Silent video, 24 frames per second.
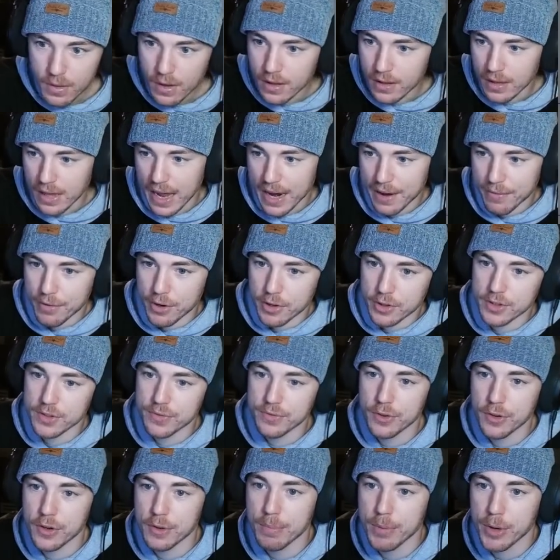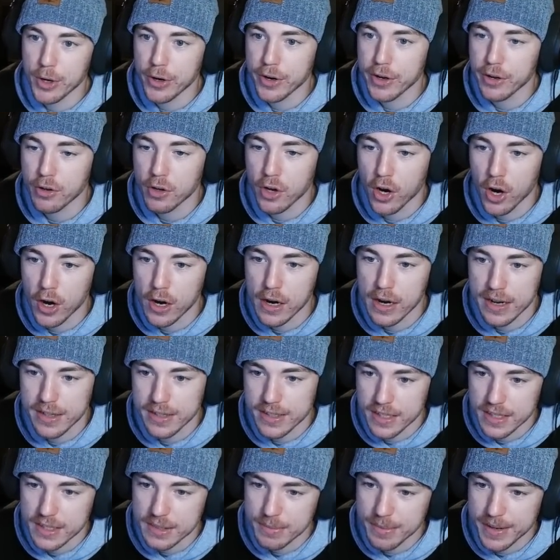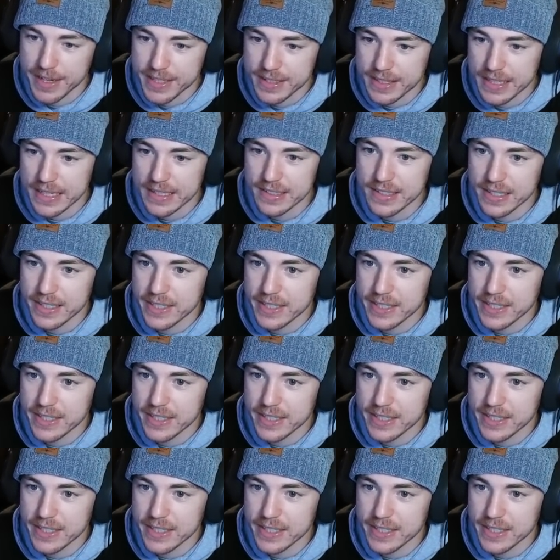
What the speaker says: A lot of votes for Burial Gar. It does make sense.